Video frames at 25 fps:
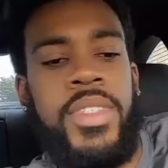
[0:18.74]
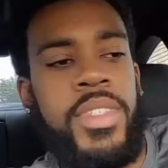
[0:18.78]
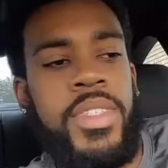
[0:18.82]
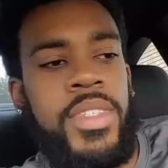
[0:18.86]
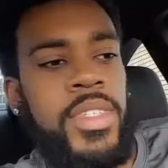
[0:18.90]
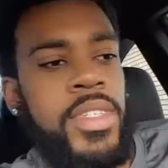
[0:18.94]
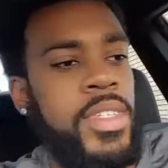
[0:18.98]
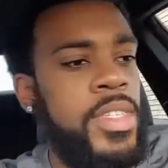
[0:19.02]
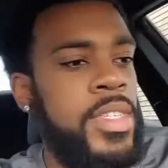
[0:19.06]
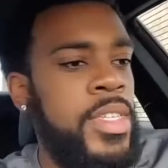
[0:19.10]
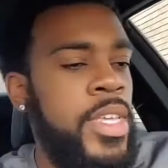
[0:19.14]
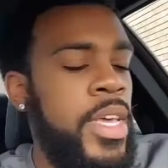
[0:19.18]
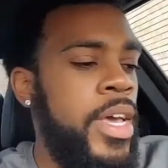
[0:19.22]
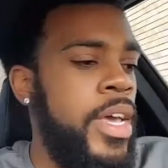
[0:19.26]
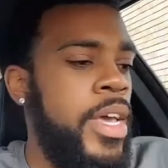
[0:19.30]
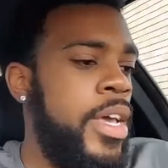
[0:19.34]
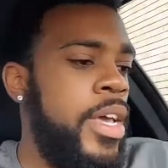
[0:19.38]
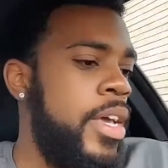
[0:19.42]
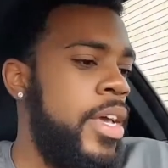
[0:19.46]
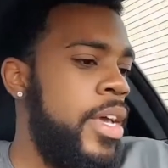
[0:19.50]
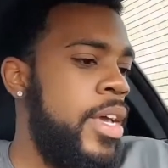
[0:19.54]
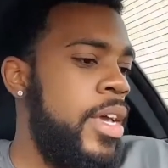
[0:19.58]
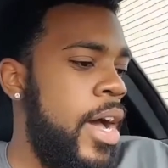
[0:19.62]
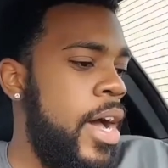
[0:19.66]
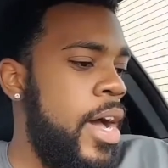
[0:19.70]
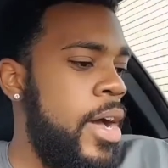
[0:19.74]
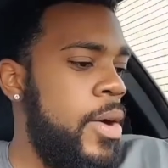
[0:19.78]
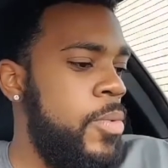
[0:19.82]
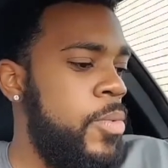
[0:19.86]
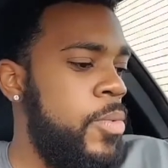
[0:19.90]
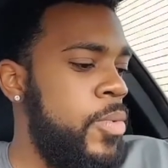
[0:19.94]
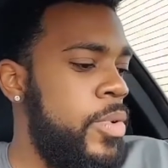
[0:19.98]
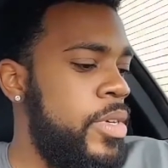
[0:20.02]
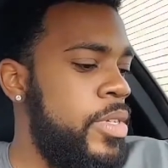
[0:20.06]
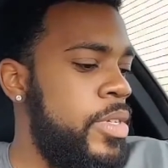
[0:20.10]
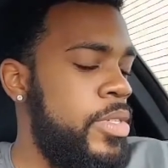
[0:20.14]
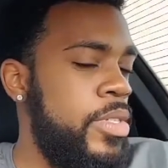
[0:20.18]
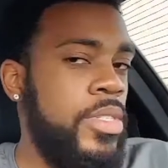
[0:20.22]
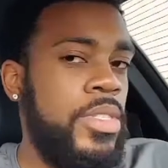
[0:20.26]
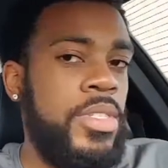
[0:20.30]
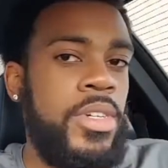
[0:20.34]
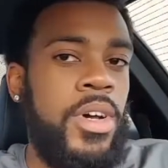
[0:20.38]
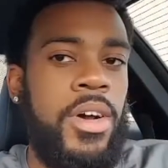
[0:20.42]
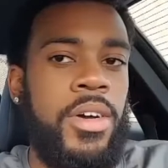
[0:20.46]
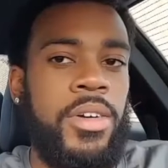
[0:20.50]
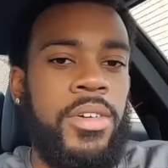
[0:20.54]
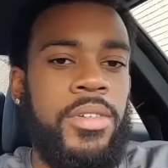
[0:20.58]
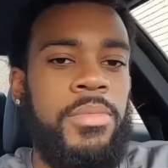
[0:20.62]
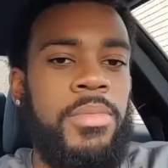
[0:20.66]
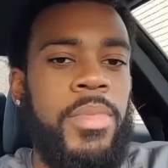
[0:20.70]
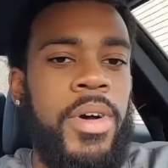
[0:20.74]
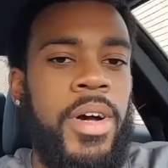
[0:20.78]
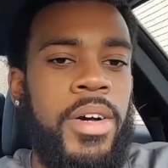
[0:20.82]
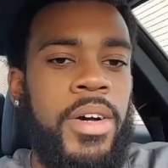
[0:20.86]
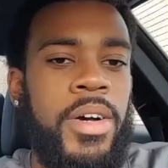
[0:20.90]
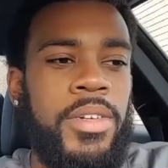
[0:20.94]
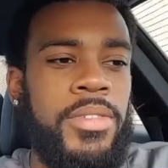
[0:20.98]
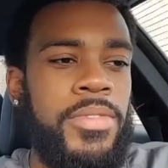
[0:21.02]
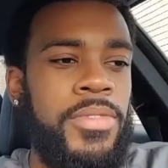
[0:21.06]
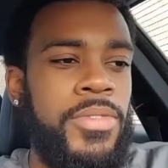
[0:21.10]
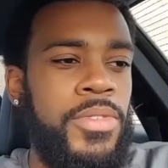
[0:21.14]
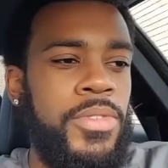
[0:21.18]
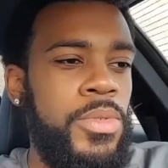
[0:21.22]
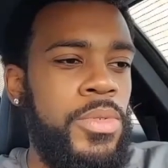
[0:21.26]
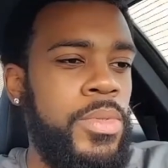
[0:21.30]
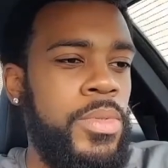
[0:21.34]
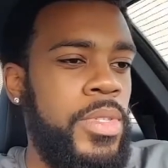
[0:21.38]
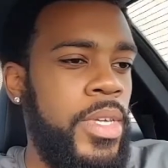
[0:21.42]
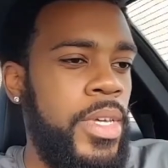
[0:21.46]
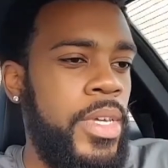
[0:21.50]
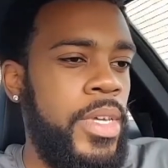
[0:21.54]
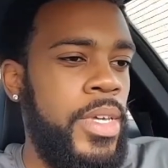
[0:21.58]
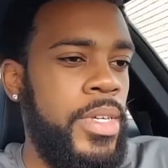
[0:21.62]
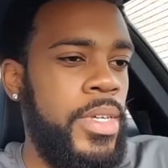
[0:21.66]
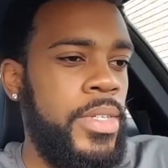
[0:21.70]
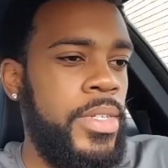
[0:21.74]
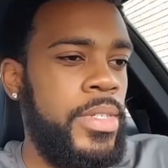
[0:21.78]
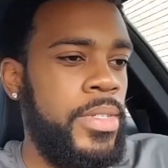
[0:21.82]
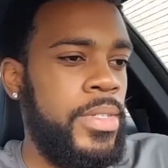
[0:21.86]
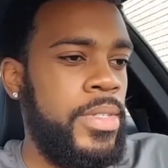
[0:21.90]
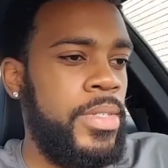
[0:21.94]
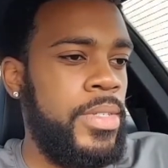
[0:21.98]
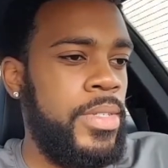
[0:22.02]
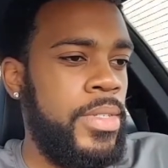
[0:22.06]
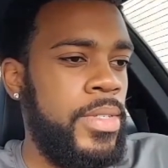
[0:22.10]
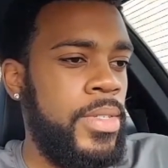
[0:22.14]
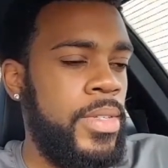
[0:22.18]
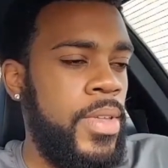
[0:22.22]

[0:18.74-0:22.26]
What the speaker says: Today I wanted to talk about a few things.